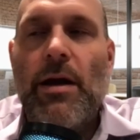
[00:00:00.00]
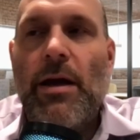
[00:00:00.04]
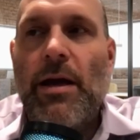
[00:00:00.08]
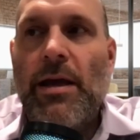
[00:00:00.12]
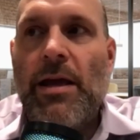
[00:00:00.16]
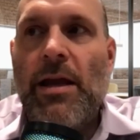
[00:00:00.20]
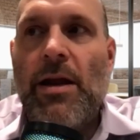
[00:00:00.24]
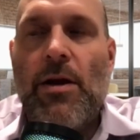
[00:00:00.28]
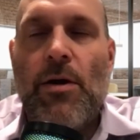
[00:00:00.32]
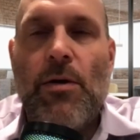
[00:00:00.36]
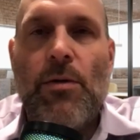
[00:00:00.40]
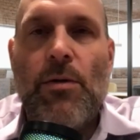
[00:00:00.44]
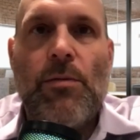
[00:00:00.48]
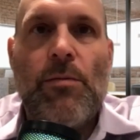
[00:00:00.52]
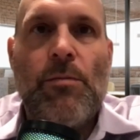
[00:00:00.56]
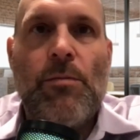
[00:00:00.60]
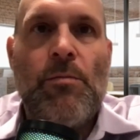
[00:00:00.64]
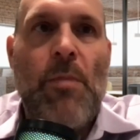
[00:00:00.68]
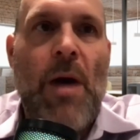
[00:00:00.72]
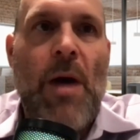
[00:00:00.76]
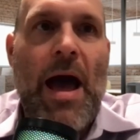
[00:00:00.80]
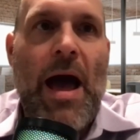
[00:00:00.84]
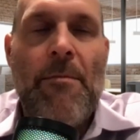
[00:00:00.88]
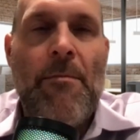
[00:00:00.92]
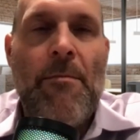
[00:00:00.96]
you know,
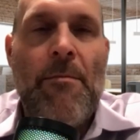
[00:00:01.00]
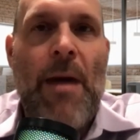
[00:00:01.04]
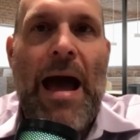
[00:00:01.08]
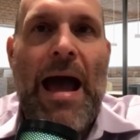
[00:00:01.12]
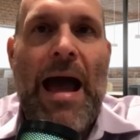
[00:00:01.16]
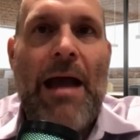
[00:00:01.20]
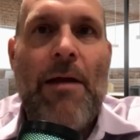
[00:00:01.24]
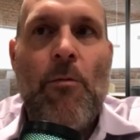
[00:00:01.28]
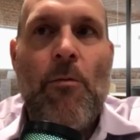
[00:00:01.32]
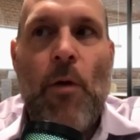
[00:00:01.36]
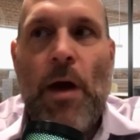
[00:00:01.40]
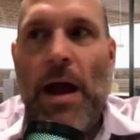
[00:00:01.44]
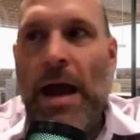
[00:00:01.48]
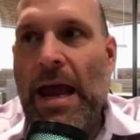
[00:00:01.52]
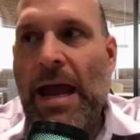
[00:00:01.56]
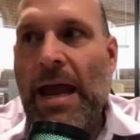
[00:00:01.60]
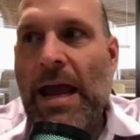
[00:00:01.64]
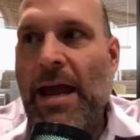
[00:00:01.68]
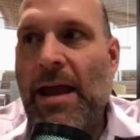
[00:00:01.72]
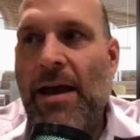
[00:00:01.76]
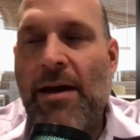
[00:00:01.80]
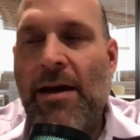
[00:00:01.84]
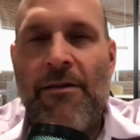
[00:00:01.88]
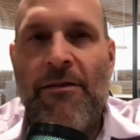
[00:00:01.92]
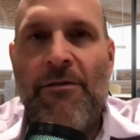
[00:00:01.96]
my
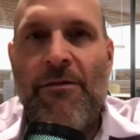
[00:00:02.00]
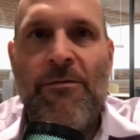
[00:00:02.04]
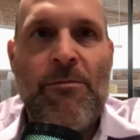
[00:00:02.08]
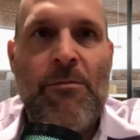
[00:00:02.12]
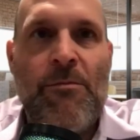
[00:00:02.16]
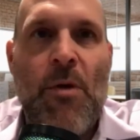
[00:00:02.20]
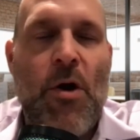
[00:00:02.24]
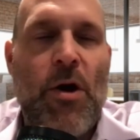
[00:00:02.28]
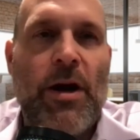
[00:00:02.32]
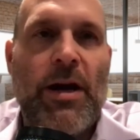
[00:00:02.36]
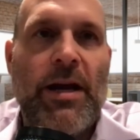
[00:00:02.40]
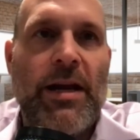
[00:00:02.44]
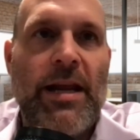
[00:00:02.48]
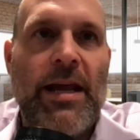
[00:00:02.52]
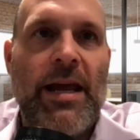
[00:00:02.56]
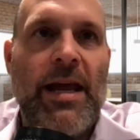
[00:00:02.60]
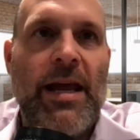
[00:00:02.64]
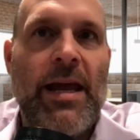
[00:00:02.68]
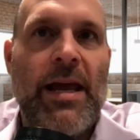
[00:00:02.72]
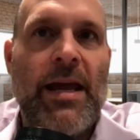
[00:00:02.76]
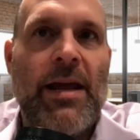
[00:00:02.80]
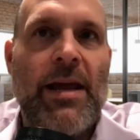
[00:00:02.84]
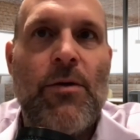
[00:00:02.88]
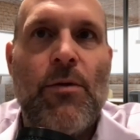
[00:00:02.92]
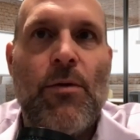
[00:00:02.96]
way of
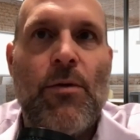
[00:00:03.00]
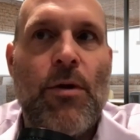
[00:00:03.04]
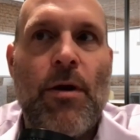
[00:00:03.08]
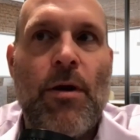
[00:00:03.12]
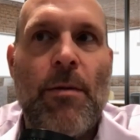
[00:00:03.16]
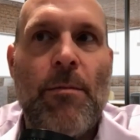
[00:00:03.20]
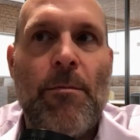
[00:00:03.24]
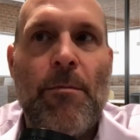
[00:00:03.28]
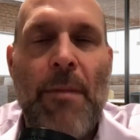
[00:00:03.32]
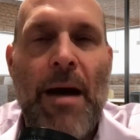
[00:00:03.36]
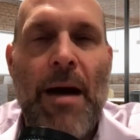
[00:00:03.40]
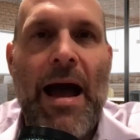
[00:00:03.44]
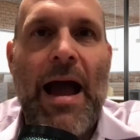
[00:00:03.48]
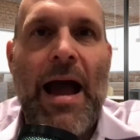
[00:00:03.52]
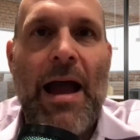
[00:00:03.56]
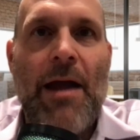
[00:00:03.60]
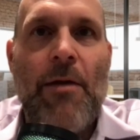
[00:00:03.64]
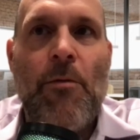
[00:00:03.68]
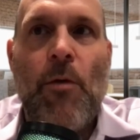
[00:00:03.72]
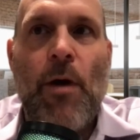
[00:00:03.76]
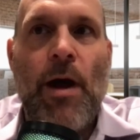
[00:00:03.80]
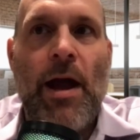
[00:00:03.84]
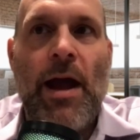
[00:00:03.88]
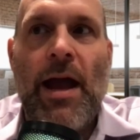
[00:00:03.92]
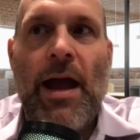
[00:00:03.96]
marketing, or my
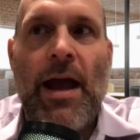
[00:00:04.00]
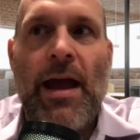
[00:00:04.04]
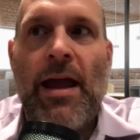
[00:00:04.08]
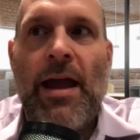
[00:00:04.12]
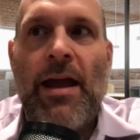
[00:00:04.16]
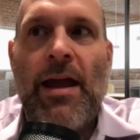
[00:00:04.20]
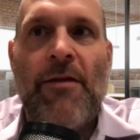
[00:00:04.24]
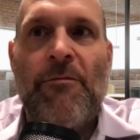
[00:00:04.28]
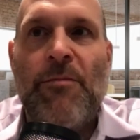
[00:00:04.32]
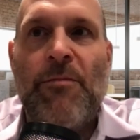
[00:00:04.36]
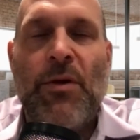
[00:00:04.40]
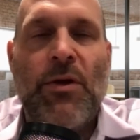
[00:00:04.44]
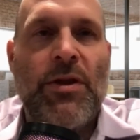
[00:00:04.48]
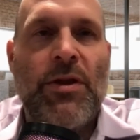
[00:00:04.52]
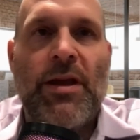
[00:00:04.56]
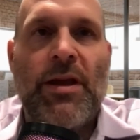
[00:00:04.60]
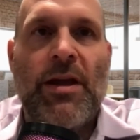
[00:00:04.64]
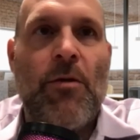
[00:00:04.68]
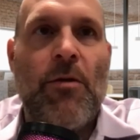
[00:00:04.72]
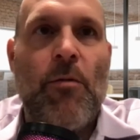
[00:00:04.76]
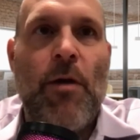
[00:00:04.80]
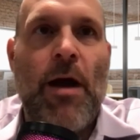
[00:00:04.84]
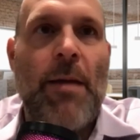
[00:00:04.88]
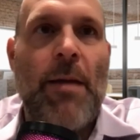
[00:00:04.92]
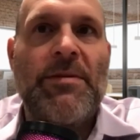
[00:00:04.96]
way of building
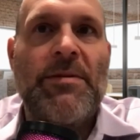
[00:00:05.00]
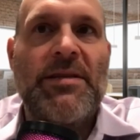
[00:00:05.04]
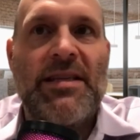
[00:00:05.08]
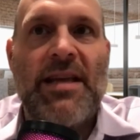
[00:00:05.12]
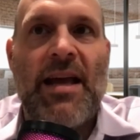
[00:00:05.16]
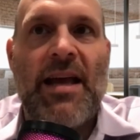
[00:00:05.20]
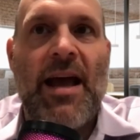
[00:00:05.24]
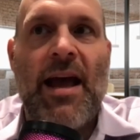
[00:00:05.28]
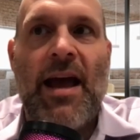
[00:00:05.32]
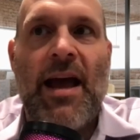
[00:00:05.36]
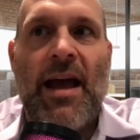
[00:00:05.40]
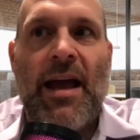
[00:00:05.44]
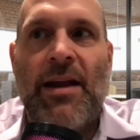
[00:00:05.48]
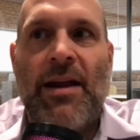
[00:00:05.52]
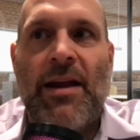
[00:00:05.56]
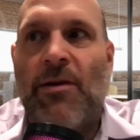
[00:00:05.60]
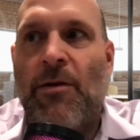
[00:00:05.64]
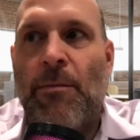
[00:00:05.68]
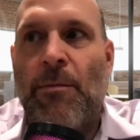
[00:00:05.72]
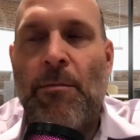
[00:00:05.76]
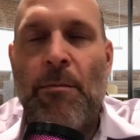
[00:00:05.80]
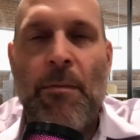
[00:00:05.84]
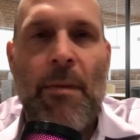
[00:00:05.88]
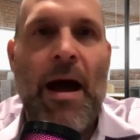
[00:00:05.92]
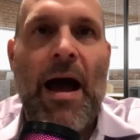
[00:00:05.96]
a website, or
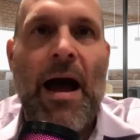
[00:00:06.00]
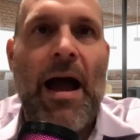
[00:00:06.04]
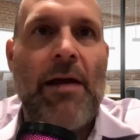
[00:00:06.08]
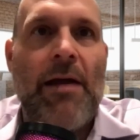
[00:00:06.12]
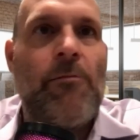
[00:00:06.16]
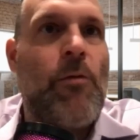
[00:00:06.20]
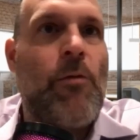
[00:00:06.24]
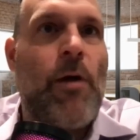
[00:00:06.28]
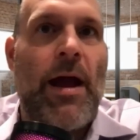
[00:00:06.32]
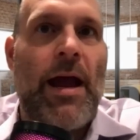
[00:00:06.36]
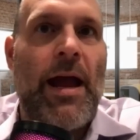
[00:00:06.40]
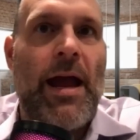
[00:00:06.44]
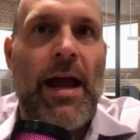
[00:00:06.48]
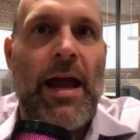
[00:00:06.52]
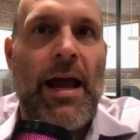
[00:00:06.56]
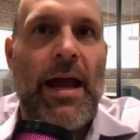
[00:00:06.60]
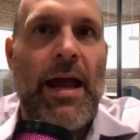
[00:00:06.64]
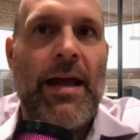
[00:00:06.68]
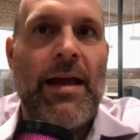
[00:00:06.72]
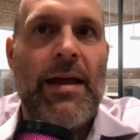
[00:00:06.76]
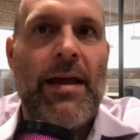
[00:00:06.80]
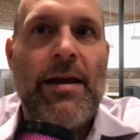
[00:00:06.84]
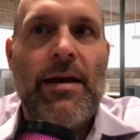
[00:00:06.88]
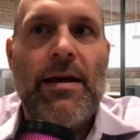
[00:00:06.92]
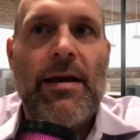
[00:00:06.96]
my
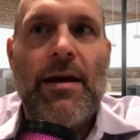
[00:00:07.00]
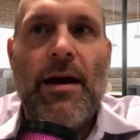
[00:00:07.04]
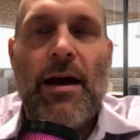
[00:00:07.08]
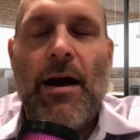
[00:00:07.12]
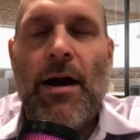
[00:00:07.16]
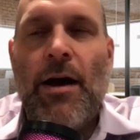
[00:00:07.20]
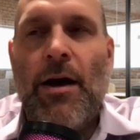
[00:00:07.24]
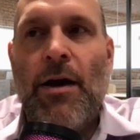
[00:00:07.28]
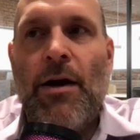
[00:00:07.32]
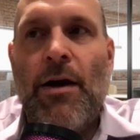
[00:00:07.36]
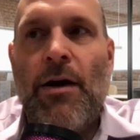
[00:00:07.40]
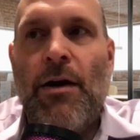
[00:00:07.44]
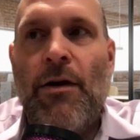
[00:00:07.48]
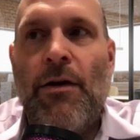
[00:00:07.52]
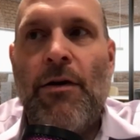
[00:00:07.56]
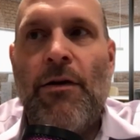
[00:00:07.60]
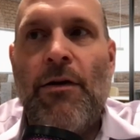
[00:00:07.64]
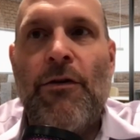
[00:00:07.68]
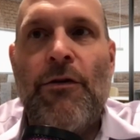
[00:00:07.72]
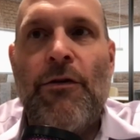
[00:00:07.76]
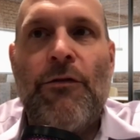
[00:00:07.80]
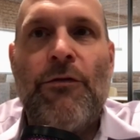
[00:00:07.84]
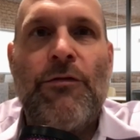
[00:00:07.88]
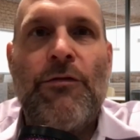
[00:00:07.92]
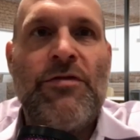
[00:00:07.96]
way
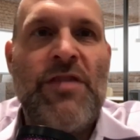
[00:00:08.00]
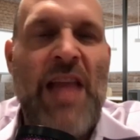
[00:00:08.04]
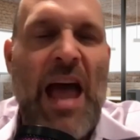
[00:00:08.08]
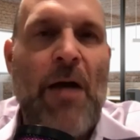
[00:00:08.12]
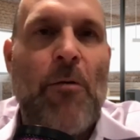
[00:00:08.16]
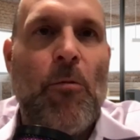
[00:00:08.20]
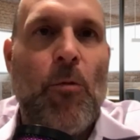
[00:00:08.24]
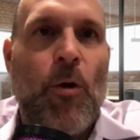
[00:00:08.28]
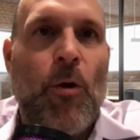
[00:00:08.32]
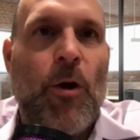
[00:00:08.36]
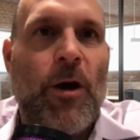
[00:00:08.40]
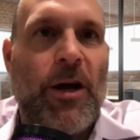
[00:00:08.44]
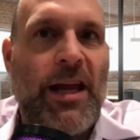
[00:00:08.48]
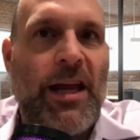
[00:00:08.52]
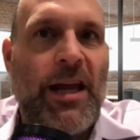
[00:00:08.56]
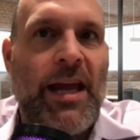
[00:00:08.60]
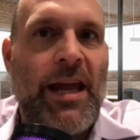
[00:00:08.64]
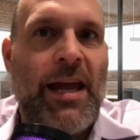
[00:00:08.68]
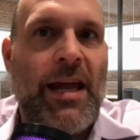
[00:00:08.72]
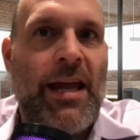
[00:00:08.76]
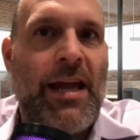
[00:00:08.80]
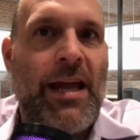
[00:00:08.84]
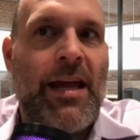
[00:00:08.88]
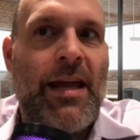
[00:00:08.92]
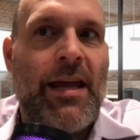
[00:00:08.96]
of
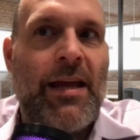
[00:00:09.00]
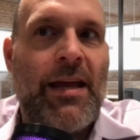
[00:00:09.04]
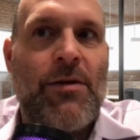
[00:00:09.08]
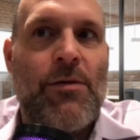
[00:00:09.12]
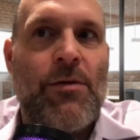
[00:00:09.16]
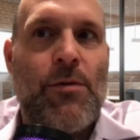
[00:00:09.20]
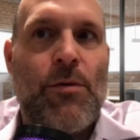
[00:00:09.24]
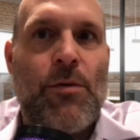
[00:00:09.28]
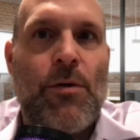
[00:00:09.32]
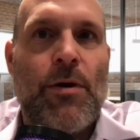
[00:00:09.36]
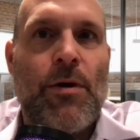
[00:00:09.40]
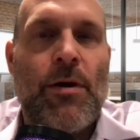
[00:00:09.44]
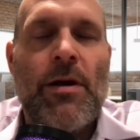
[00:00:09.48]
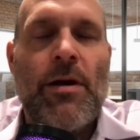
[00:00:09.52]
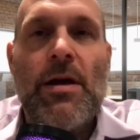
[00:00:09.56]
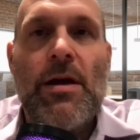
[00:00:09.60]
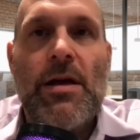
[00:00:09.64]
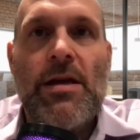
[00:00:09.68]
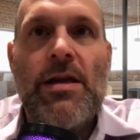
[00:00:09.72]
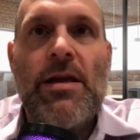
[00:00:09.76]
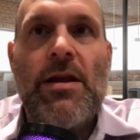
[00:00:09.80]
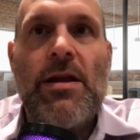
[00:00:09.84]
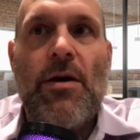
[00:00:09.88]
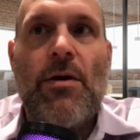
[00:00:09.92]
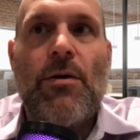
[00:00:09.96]
networking, or,
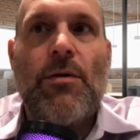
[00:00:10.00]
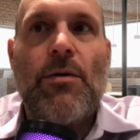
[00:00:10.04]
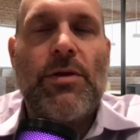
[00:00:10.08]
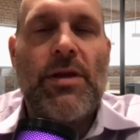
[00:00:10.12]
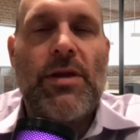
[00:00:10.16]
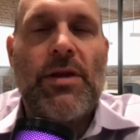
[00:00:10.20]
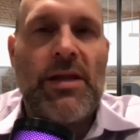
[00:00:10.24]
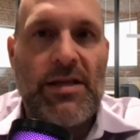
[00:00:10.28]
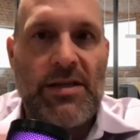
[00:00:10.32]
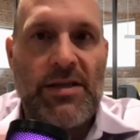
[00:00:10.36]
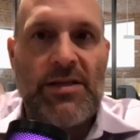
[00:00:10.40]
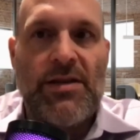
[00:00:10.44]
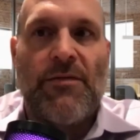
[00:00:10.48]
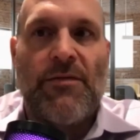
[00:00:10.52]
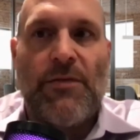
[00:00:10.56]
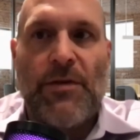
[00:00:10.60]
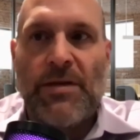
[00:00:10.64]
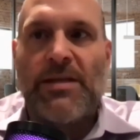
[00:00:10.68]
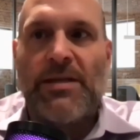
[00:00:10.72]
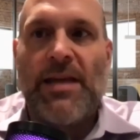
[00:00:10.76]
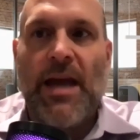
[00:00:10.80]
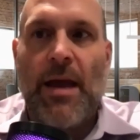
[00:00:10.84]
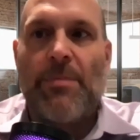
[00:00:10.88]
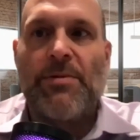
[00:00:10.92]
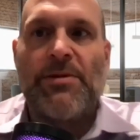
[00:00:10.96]
you know, these
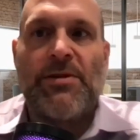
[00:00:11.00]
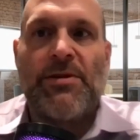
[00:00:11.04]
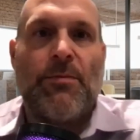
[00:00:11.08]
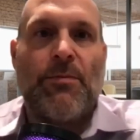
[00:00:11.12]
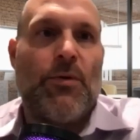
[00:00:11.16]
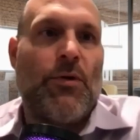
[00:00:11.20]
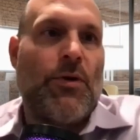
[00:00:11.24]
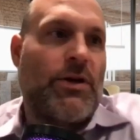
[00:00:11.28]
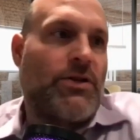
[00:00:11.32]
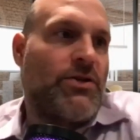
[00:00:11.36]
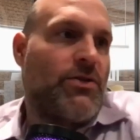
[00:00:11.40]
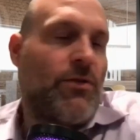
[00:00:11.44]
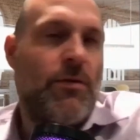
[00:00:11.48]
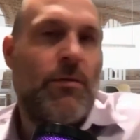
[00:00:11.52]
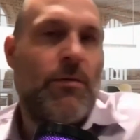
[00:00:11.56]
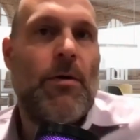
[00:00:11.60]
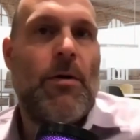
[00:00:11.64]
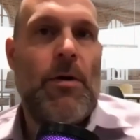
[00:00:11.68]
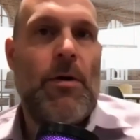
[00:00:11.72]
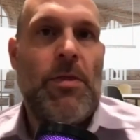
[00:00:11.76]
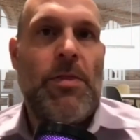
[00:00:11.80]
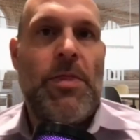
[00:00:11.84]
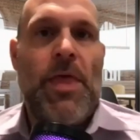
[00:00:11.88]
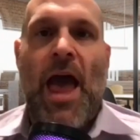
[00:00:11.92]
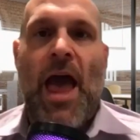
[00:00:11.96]
different types of books, or
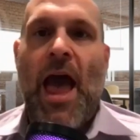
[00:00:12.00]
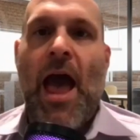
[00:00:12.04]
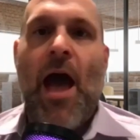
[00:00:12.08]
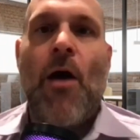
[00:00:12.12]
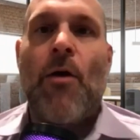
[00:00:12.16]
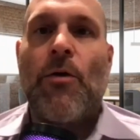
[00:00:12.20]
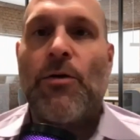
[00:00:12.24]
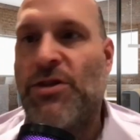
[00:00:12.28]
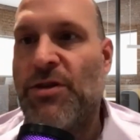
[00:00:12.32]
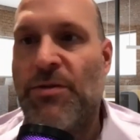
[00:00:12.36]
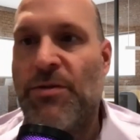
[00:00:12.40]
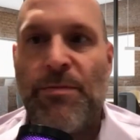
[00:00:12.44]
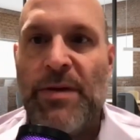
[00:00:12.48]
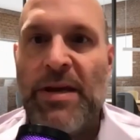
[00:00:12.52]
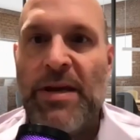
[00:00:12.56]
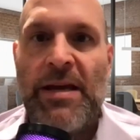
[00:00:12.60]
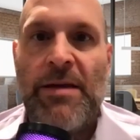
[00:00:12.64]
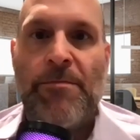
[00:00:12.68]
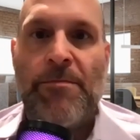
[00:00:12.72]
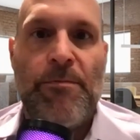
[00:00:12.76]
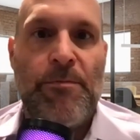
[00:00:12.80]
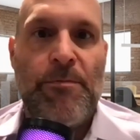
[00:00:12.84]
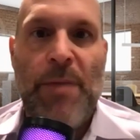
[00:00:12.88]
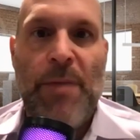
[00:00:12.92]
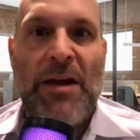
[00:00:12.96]
how to be
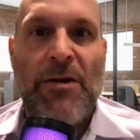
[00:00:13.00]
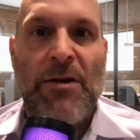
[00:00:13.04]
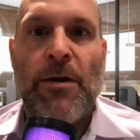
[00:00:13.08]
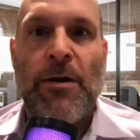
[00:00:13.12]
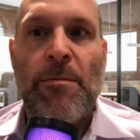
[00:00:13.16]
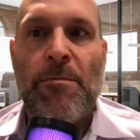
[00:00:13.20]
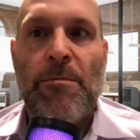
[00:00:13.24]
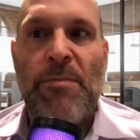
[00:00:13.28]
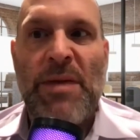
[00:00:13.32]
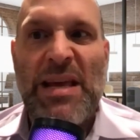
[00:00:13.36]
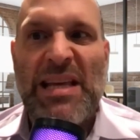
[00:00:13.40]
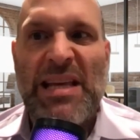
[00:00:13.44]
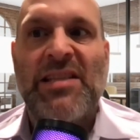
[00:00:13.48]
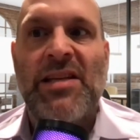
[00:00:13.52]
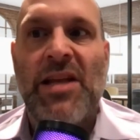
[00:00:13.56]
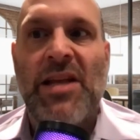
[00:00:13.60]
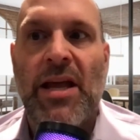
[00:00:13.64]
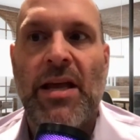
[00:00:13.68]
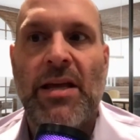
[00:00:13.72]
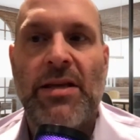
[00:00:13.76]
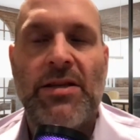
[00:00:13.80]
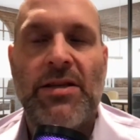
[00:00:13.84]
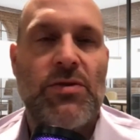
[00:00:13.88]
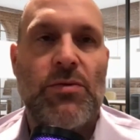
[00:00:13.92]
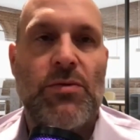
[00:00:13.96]
better in
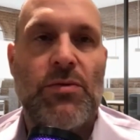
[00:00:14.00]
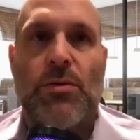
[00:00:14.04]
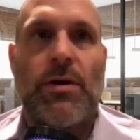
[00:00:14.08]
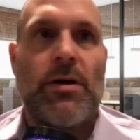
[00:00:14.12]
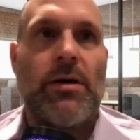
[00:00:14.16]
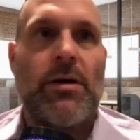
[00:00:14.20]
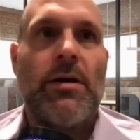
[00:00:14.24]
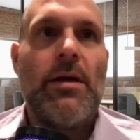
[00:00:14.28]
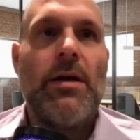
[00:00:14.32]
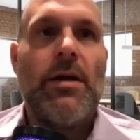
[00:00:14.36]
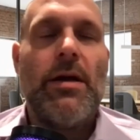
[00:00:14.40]
business, or,